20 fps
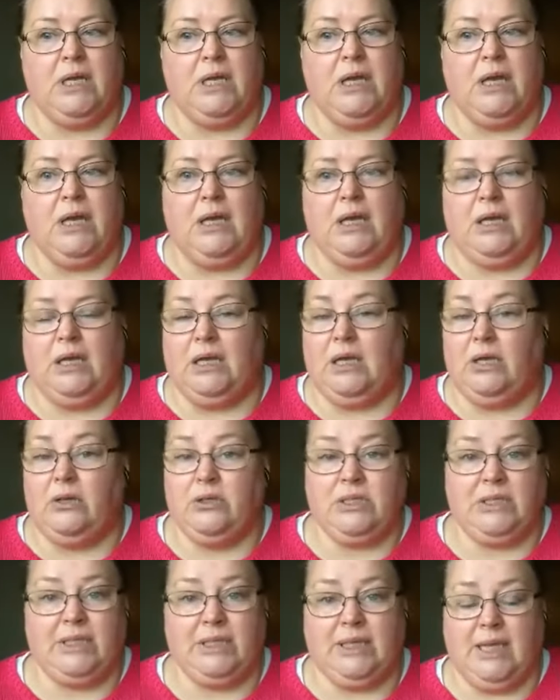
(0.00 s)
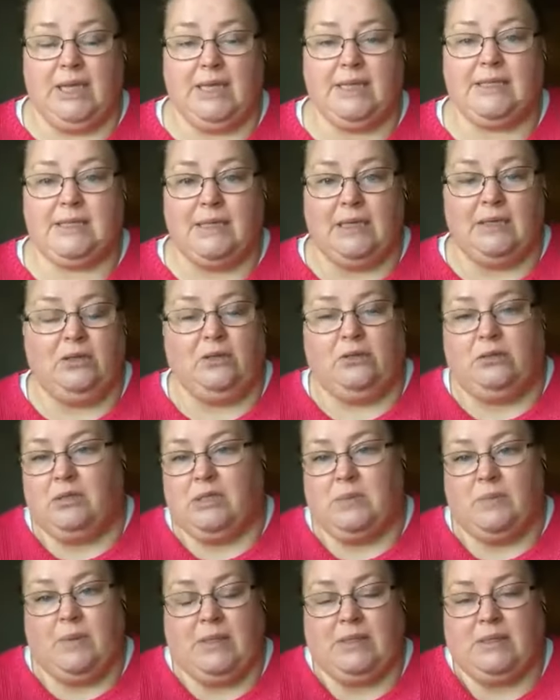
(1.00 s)
including the kids, and you can
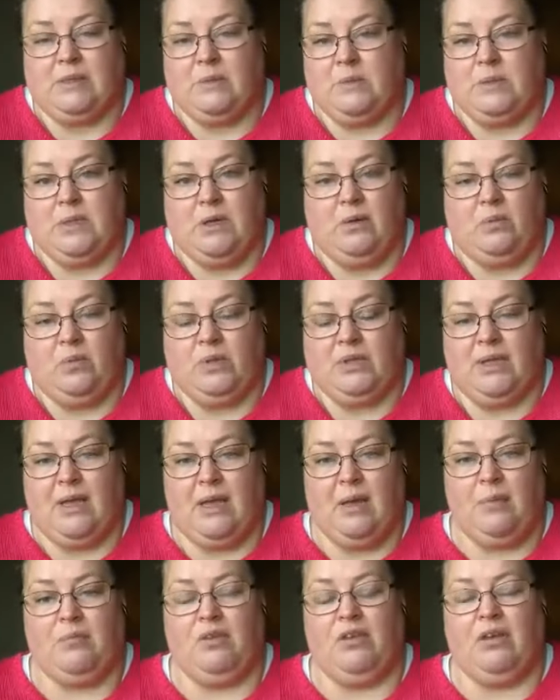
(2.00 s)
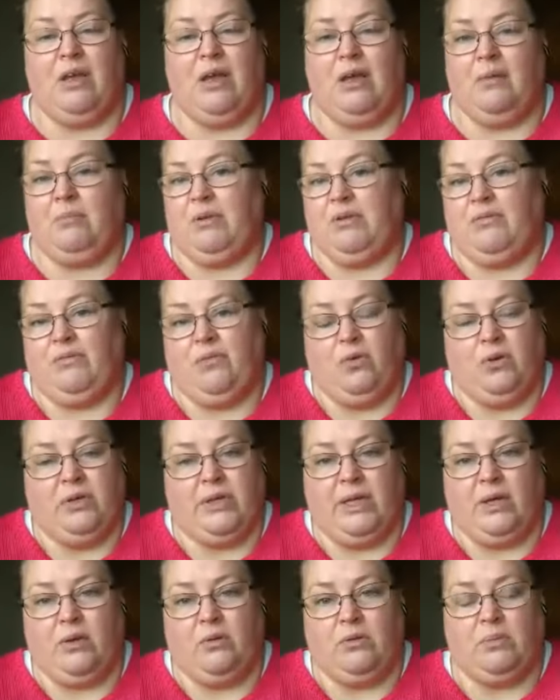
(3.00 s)
spend some time with them before they
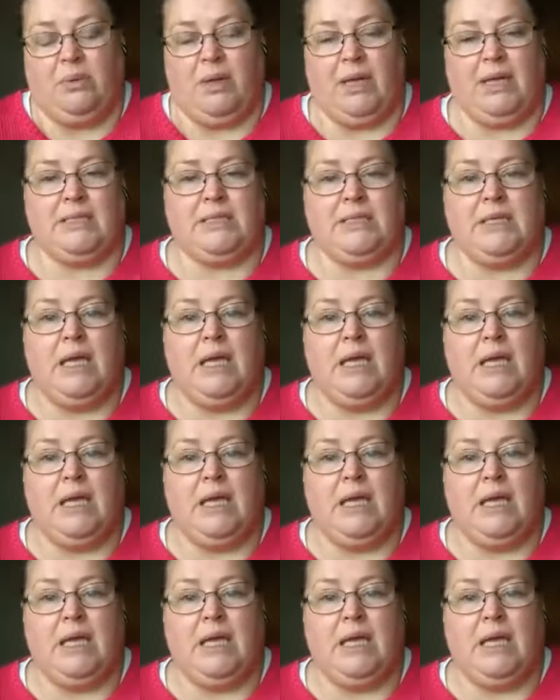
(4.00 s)
go to bed,